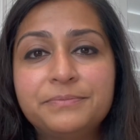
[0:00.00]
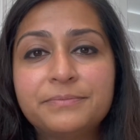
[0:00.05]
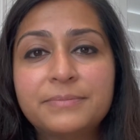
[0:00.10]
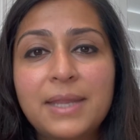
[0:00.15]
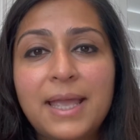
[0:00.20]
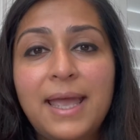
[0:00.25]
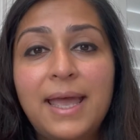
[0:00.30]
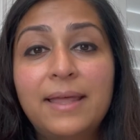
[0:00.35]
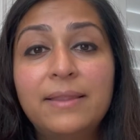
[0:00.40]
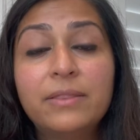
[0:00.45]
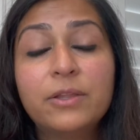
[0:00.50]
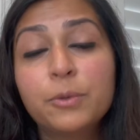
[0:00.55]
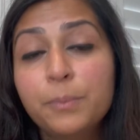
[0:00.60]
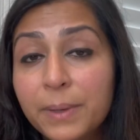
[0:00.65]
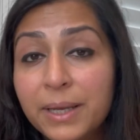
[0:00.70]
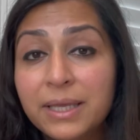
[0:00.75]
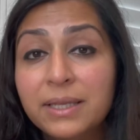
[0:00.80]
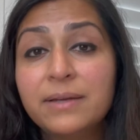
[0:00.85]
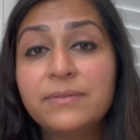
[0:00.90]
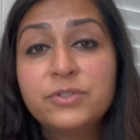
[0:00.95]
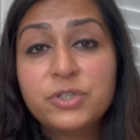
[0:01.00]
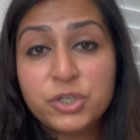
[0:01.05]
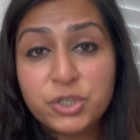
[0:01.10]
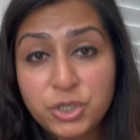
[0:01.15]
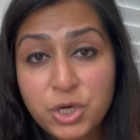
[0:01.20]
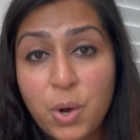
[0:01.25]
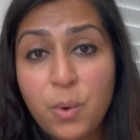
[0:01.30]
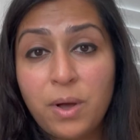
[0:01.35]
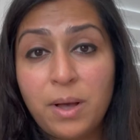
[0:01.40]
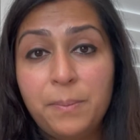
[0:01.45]
And they're big enough to
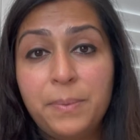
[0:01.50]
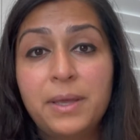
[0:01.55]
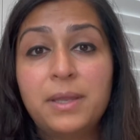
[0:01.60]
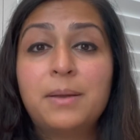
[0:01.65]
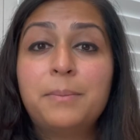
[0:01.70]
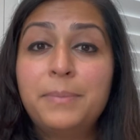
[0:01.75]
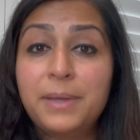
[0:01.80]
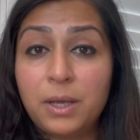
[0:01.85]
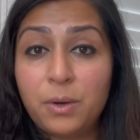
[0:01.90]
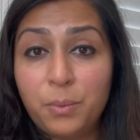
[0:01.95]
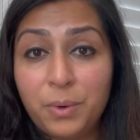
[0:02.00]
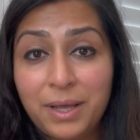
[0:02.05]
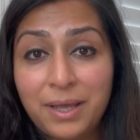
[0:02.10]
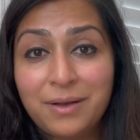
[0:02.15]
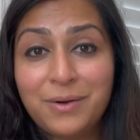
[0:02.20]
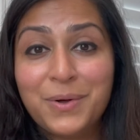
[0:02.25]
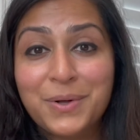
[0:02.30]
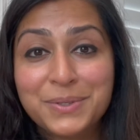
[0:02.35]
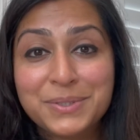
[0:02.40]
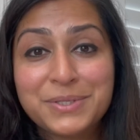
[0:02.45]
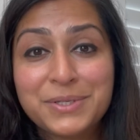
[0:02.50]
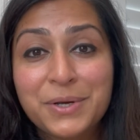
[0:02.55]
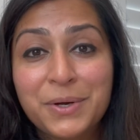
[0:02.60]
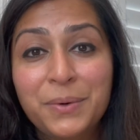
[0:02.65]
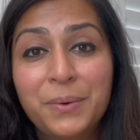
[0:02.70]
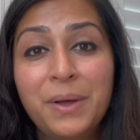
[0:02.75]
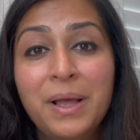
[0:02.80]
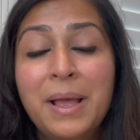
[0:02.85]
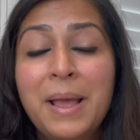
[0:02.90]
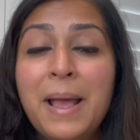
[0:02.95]
show up in a big way
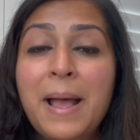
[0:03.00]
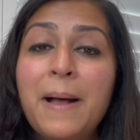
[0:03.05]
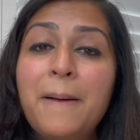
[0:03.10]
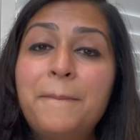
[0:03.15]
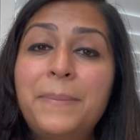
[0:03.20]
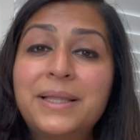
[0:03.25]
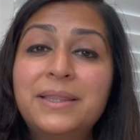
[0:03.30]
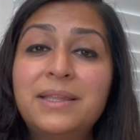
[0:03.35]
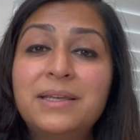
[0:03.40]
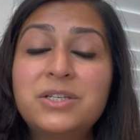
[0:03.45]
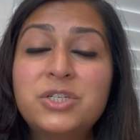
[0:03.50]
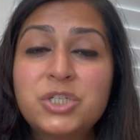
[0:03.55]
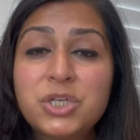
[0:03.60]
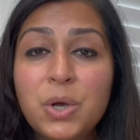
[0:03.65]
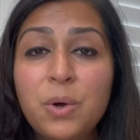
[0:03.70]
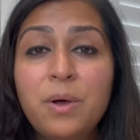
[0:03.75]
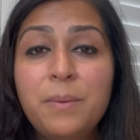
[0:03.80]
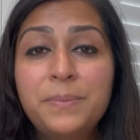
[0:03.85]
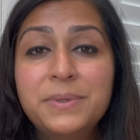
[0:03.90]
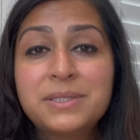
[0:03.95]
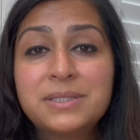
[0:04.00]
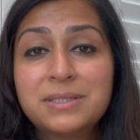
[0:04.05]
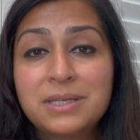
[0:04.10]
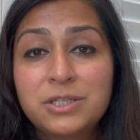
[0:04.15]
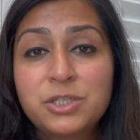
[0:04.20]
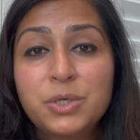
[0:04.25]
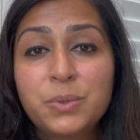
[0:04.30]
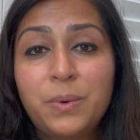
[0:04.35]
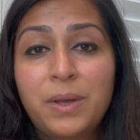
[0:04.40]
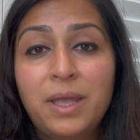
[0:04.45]
also, but they show up in
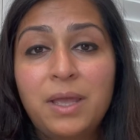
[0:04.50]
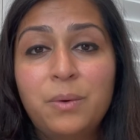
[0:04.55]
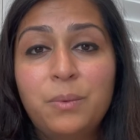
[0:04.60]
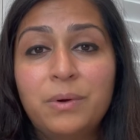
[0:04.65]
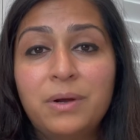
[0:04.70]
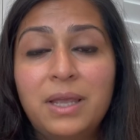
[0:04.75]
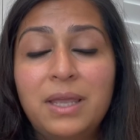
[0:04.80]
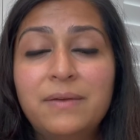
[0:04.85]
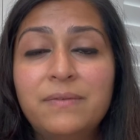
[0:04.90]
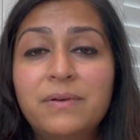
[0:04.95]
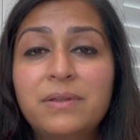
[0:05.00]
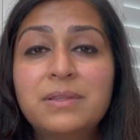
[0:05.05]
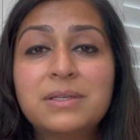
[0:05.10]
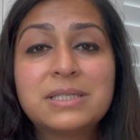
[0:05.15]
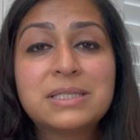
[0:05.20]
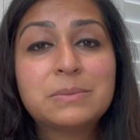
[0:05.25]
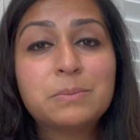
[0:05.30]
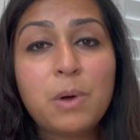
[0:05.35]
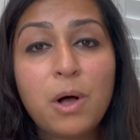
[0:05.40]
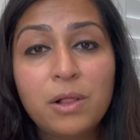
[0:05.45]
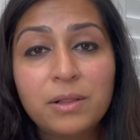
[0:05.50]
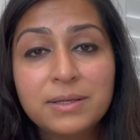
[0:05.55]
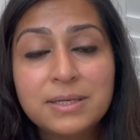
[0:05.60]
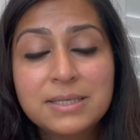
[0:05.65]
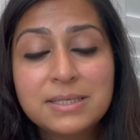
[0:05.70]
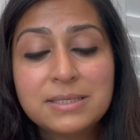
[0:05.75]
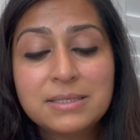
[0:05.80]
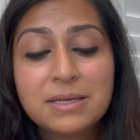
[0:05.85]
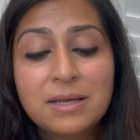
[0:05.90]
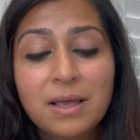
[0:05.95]
such a way where even the
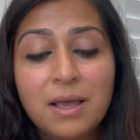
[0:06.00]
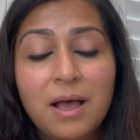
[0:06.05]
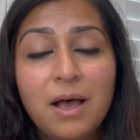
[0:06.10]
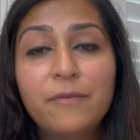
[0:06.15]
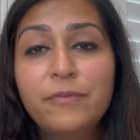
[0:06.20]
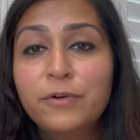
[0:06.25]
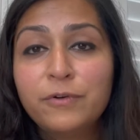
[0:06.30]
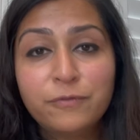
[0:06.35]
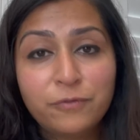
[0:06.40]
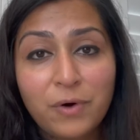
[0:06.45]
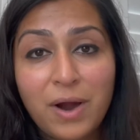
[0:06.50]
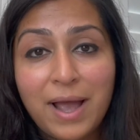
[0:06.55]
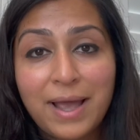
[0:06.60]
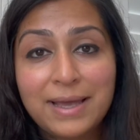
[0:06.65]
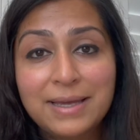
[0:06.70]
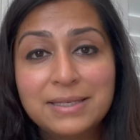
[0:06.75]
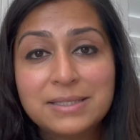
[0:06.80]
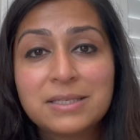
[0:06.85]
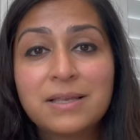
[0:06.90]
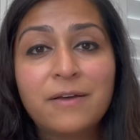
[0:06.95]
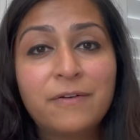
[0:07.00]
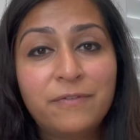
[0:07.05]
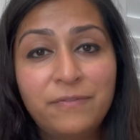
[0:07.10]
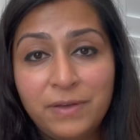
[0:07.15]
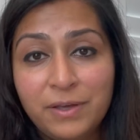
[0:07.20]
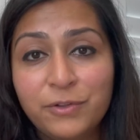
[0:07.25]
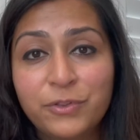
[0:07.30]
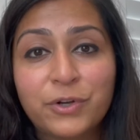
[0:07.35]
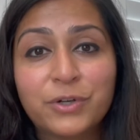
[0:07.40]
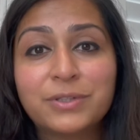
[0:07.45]
smallest of the fries
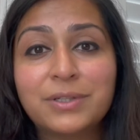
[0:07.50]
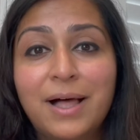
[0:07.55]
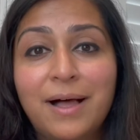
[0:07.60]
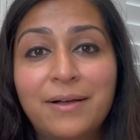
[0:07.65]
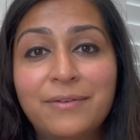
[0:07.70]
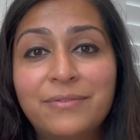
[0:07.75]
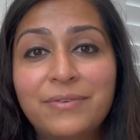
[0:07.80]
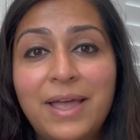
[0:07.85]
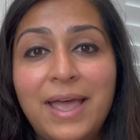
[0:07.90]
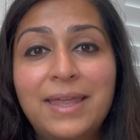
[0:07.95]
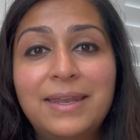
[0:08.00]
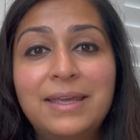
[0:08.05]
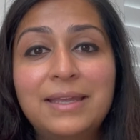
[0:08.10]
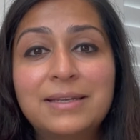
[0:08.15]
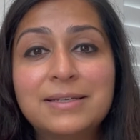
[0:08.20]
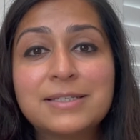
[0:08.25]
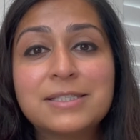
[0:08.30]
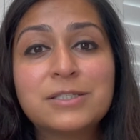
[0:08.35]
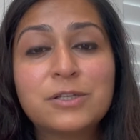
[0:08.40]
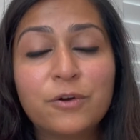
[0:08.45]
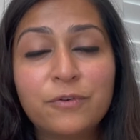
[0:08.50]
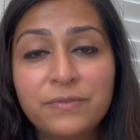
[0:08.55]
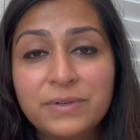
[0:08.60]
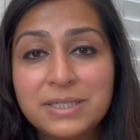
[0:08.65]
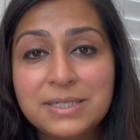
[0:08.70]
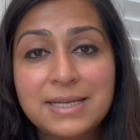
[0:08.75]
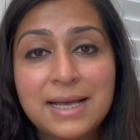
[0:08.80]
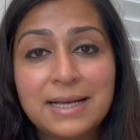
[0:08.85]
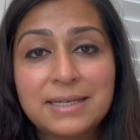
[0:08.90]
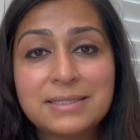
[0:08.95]
feel their love. And it is so
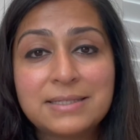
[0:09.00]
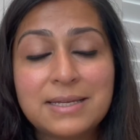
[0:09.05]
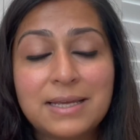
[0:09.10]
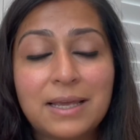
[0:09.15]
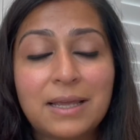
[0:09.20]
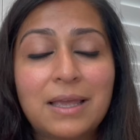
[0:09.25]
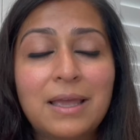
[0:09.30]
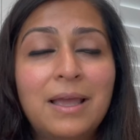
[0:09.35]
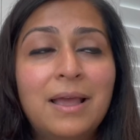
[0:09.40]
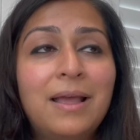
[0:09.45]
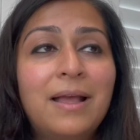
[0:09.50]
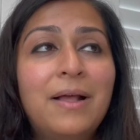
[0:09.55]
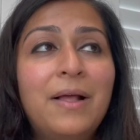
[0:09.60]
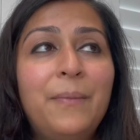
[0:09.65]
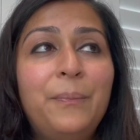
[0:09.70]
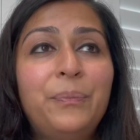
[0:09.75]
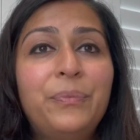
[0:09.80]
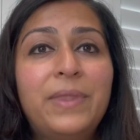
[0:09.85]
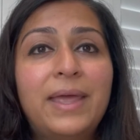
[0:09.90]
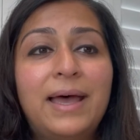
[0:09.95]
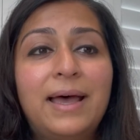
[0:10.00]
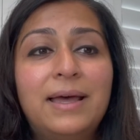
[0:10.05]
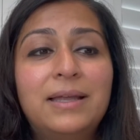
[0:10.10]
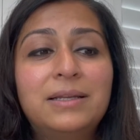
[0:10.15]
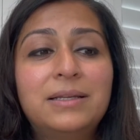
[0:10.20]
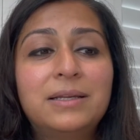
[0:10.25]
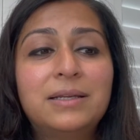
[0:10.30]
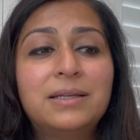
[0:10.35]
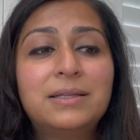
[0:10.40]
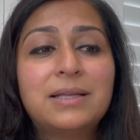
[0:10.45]
fantastic
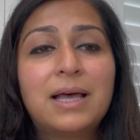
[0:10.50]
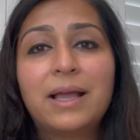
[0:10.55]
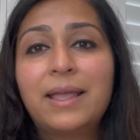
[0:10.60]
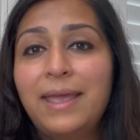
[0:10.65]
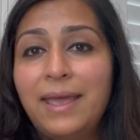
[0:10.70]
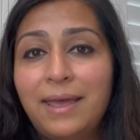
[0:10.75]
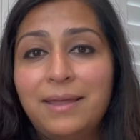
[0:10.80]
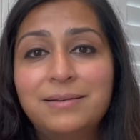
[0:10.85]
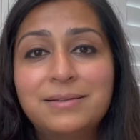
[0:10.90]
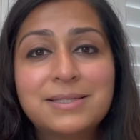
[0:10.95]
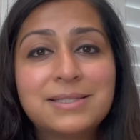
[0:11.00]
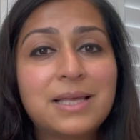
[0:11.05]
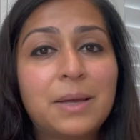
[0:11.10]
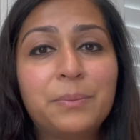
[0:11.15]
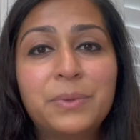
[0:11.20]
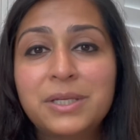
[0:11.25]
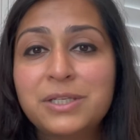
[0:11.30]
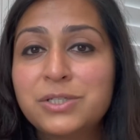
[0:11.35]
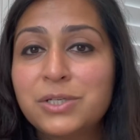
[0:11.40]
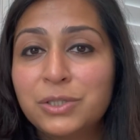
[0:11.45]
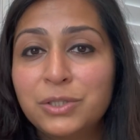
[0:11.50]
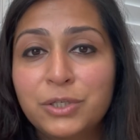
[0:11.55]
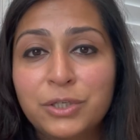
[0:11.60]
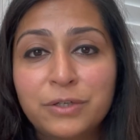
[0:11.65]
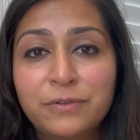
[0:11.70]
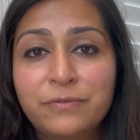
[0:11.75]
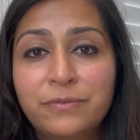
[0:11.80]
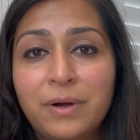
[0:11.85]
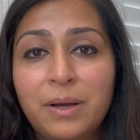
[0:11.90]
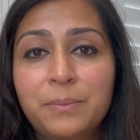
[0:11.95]
that, again, something to
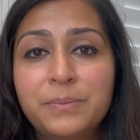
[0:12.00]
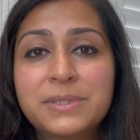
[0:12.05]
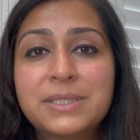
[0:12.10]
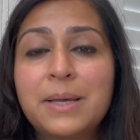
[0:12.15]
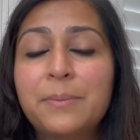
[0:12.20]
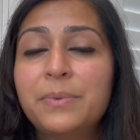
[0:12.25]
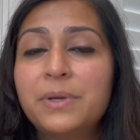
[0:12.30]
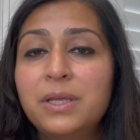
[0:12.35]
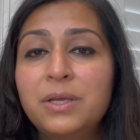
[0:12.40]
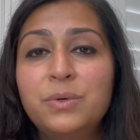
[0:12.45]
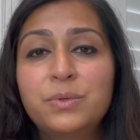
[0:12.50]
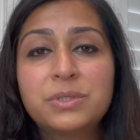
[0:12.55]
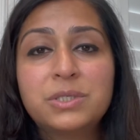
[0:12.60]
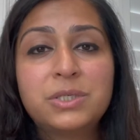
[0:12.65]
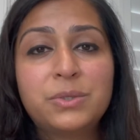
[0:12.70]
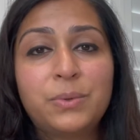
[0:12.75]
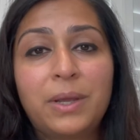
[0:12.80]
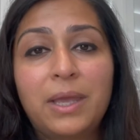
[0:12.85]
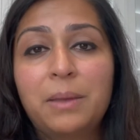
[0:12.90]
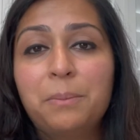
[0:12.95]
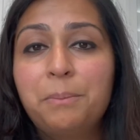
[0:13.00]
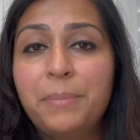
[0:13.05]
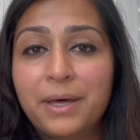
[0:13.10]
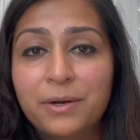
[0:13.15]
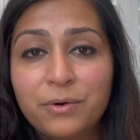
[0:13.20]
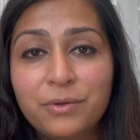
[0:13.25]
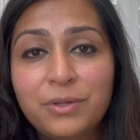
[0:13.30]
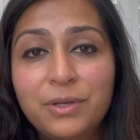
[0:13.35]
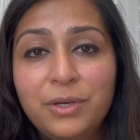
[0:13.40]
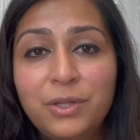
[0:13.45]
learn from. Somebody who's doing it
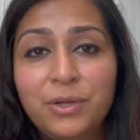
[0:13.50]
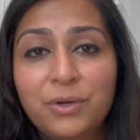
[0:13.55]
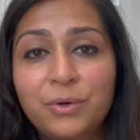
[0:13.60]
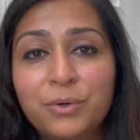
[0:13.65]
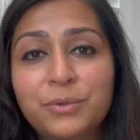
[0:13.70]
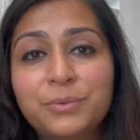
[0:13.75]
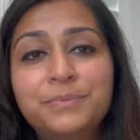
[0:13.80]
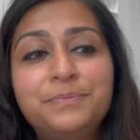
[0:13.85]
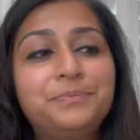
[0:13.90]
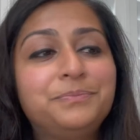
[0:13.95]
better than you,